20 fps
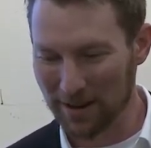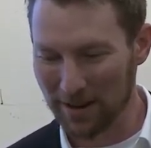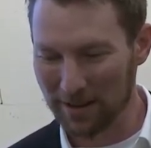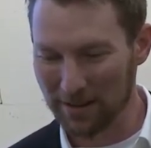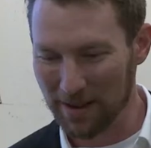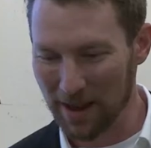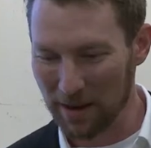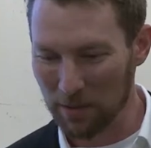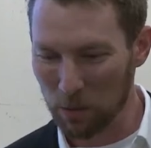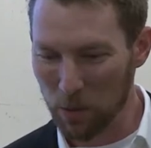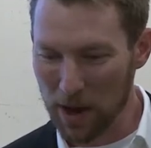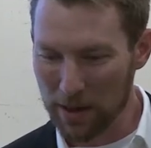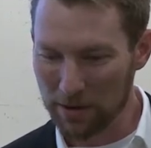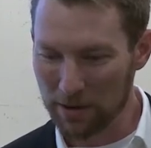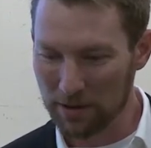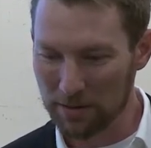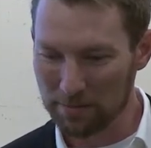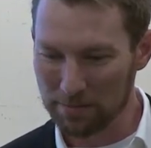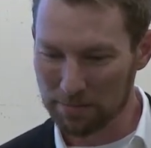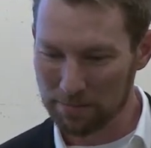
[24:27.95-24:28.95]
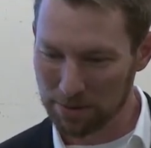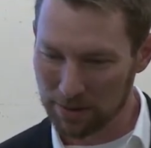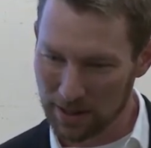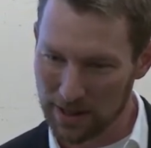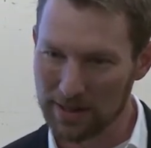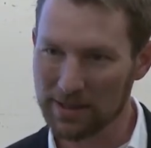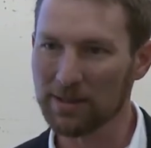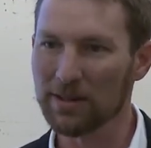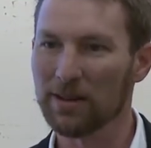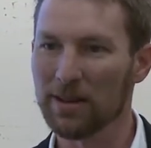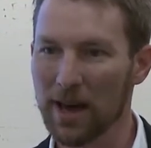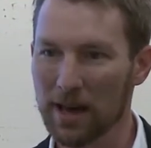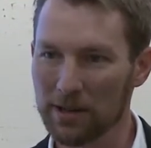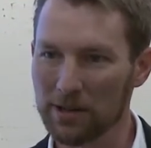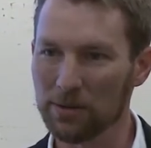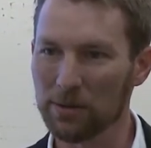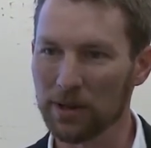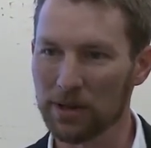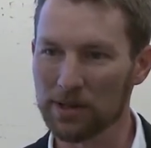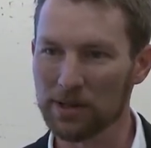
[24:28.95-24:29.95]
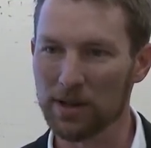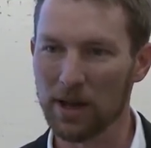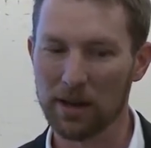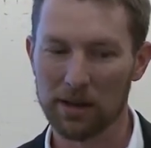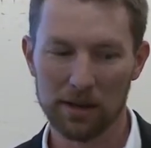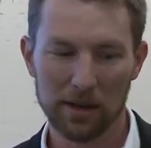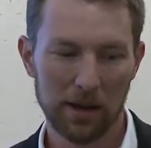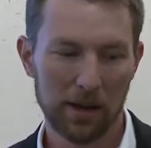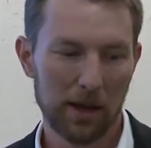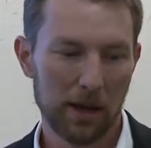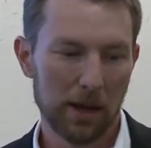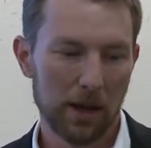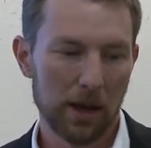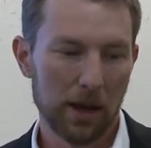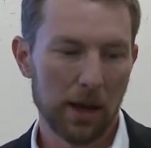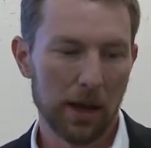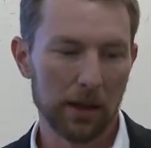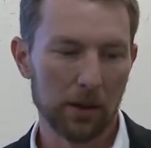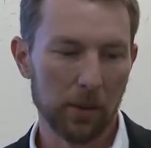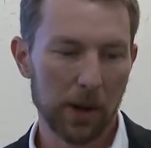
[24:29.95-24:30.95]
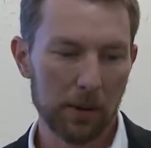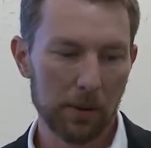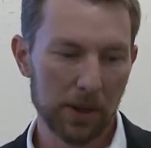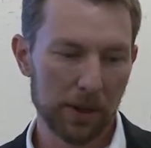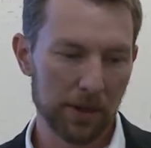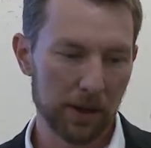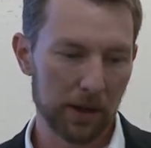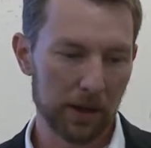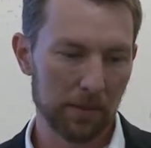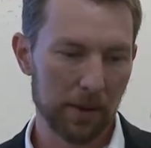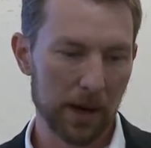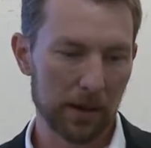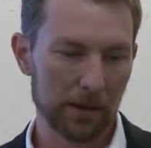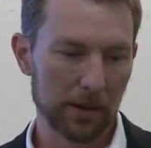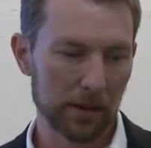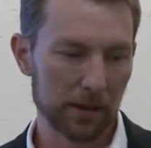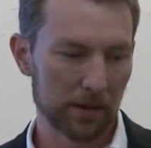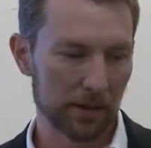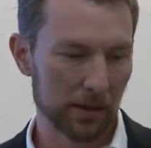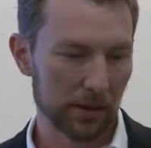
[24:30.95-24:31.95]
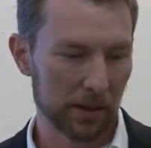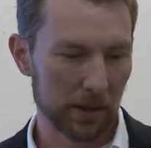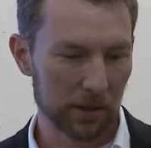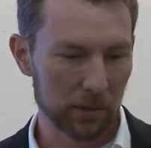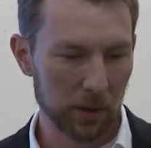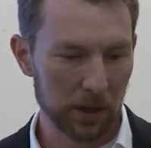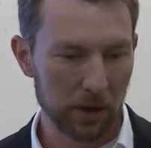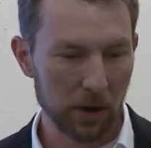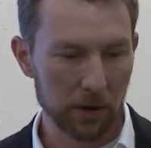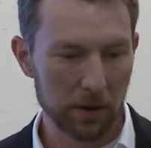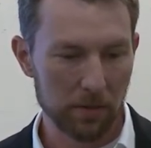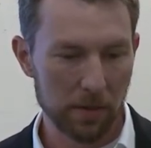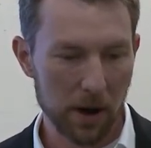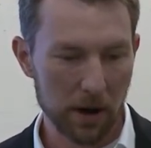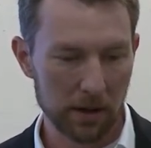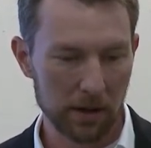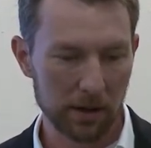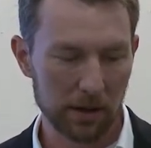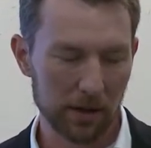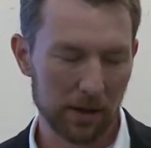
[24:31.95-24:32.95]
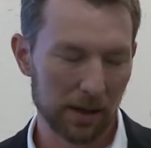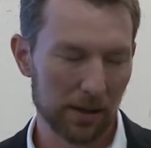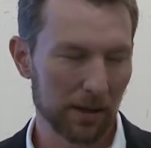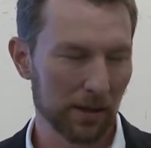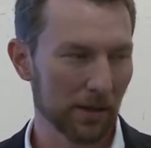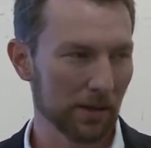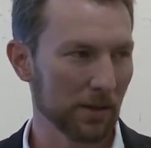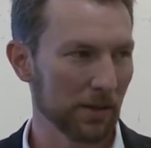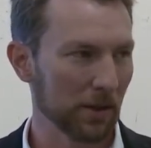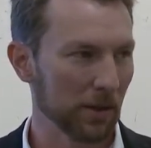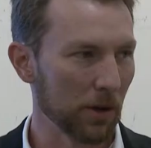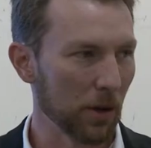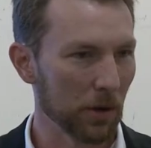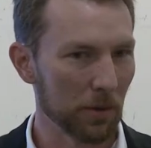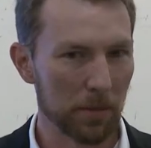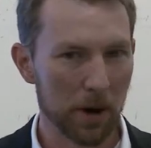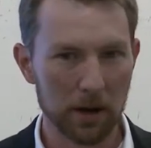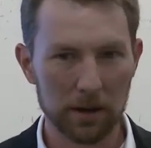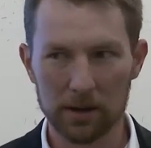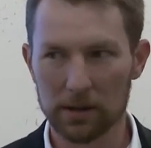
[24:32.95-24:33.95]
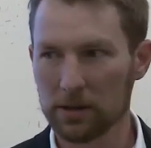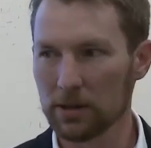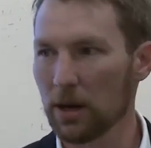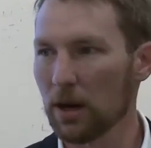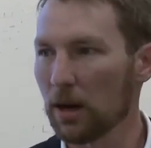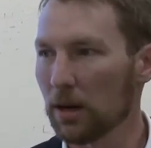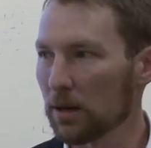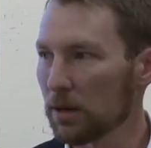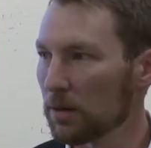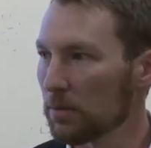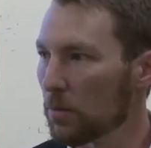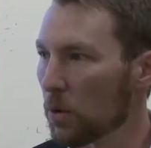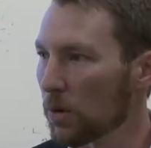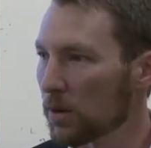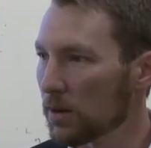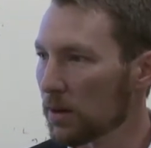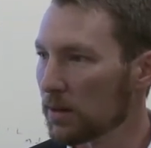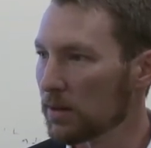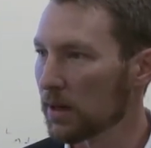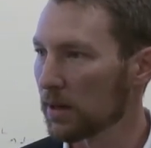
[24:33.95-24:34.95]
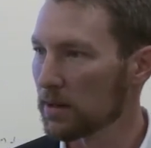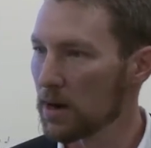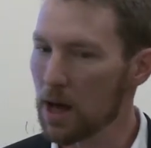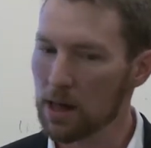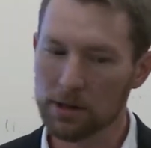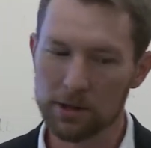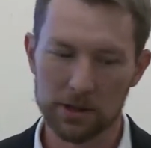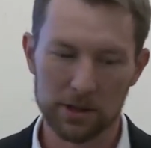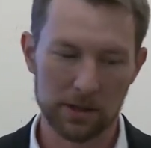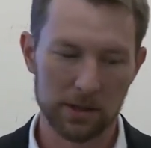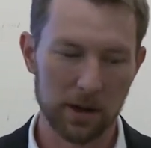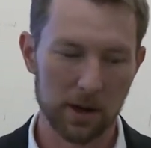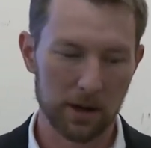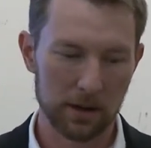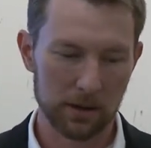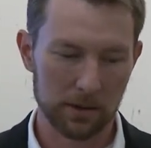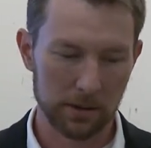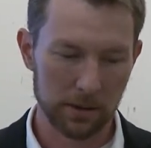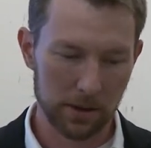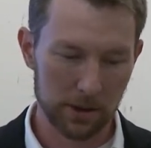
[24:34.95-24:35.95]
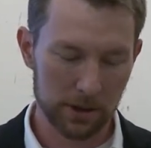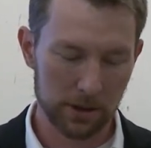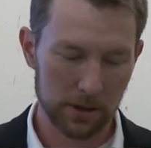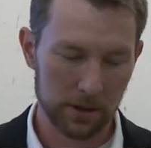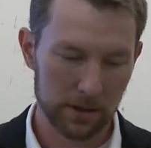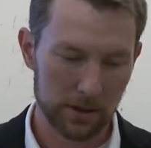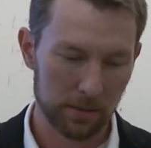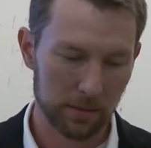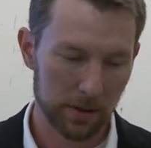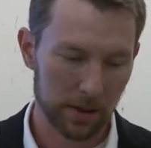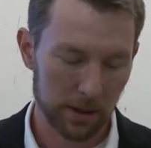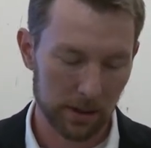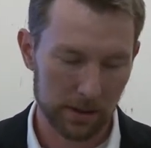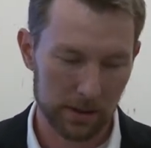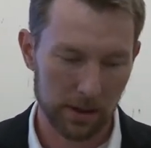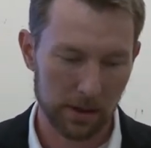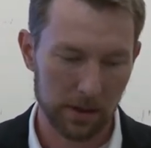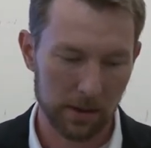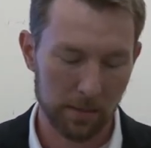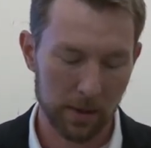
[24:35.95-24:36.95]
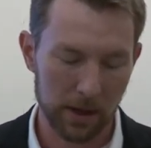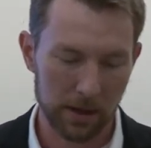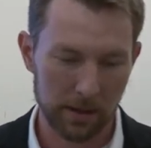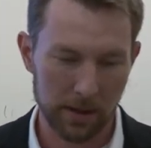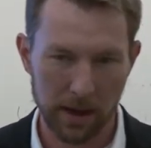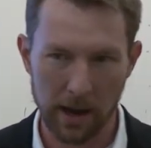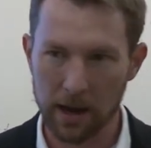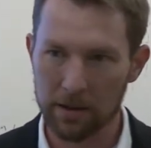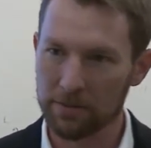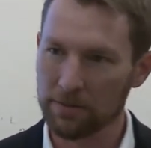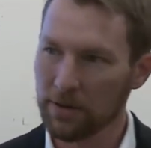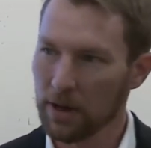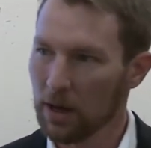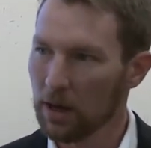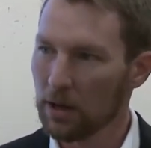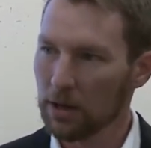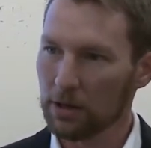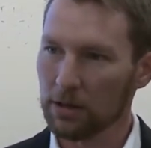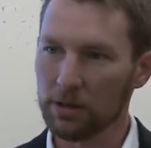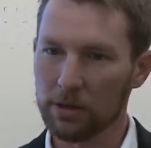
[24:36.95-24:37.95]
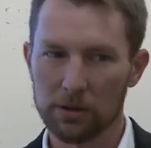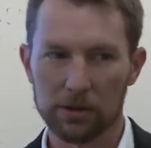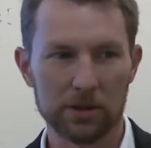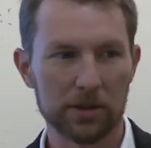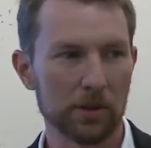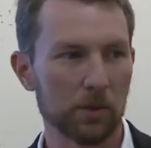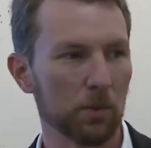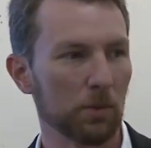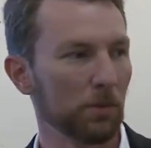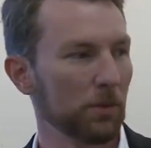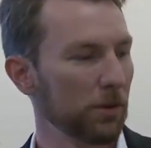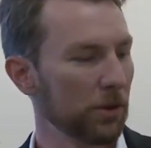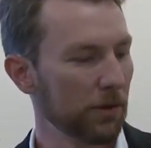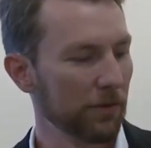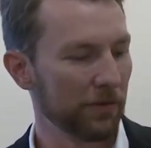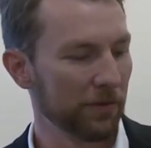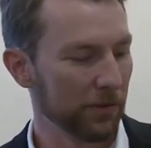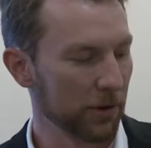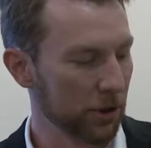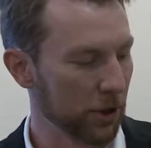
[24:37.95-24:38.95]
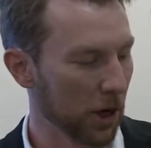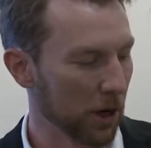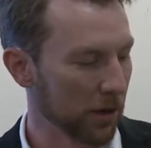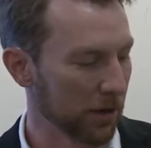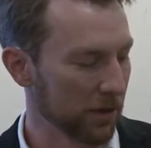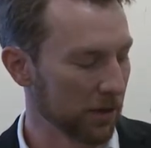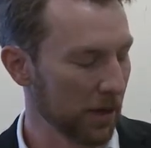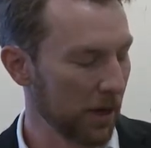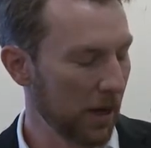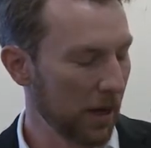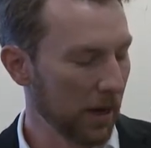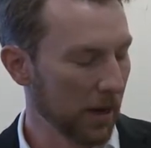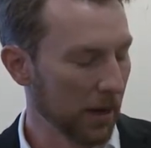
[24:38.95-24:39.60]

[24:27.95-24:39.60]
And, and weather plays into that to an extent. And the way we think about this is as we go to market, and I think this is a go-to-market talk more than a technology talk, although I'll show you some things here in a minute that have, you'll see charts.